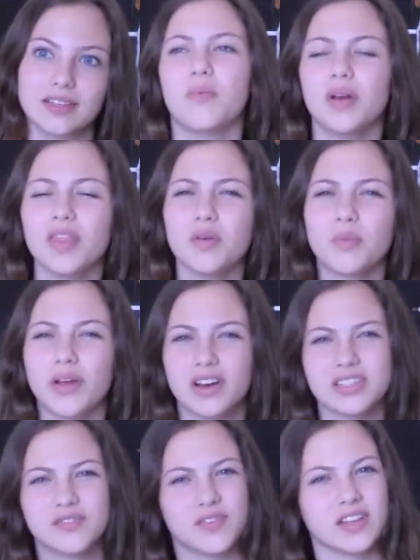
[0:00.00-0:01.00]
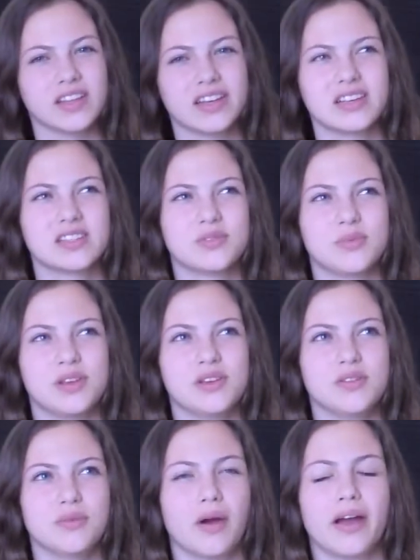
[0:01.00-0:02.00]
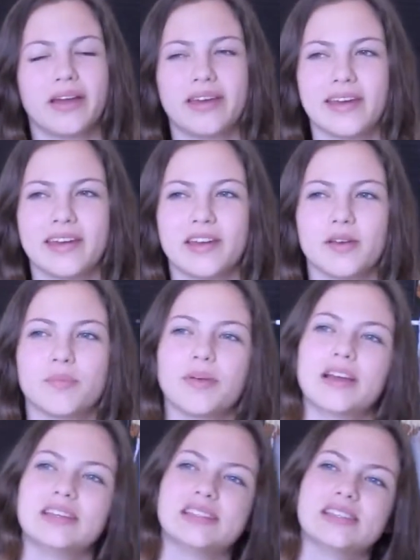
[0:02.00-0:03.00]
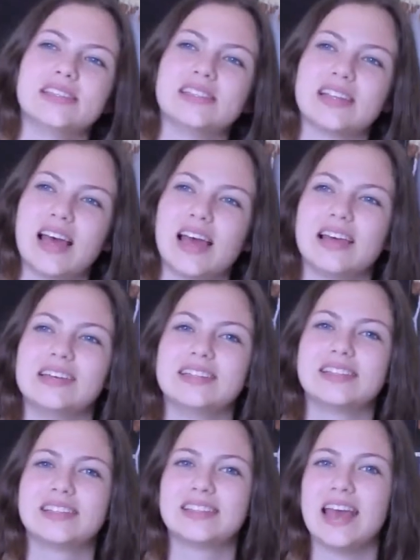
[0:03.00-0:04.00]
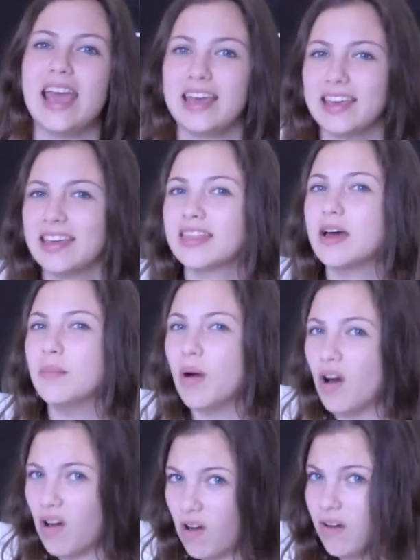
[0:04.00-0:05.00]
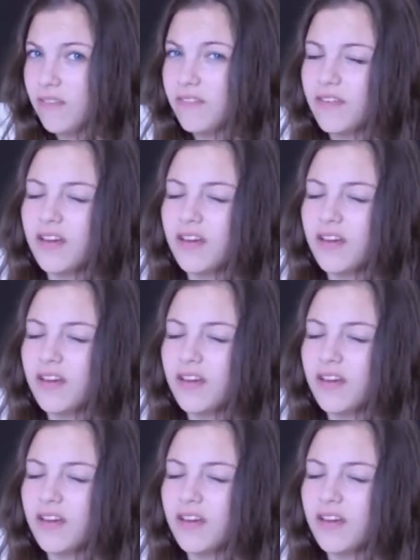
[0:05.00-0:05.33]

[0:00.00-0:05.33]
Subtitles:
One of the weirdest feelings when you get your braces is taking them off.